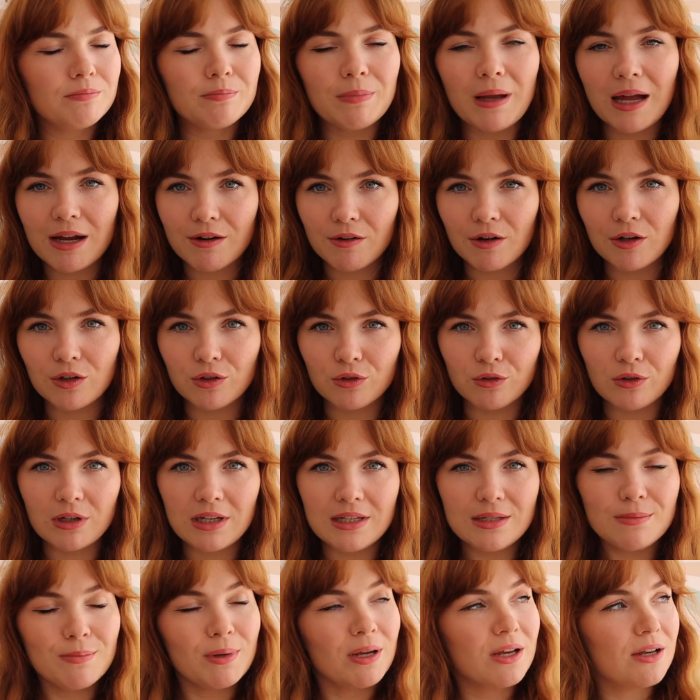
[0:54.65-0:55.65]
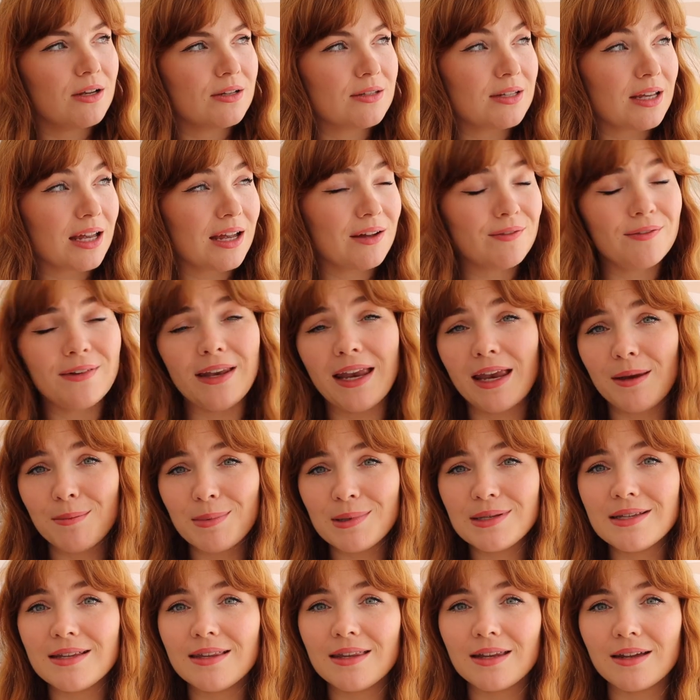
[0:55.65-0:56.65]
background noise because I have
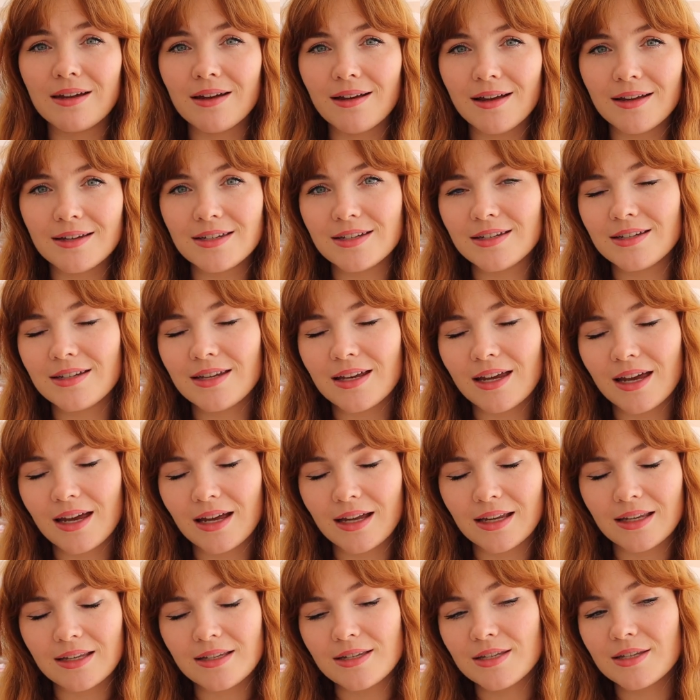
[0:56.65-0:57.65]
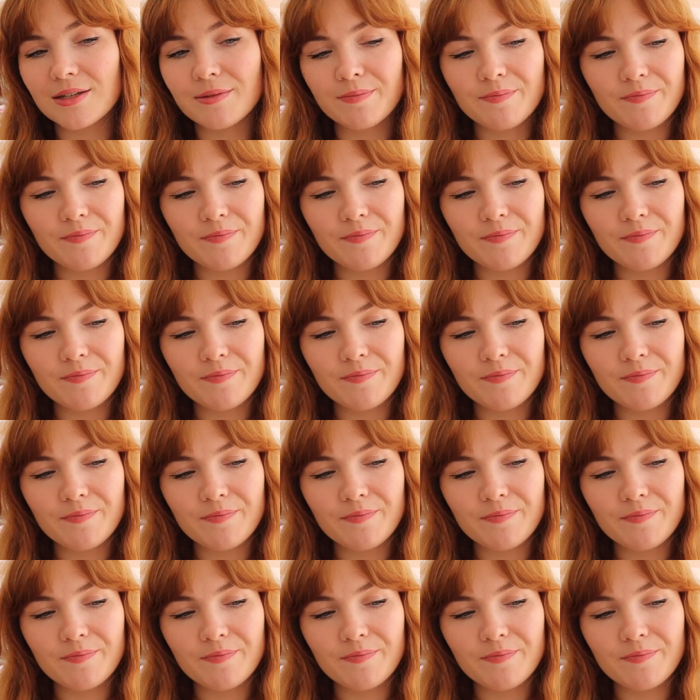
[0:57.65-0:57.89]
neighbours in the garden and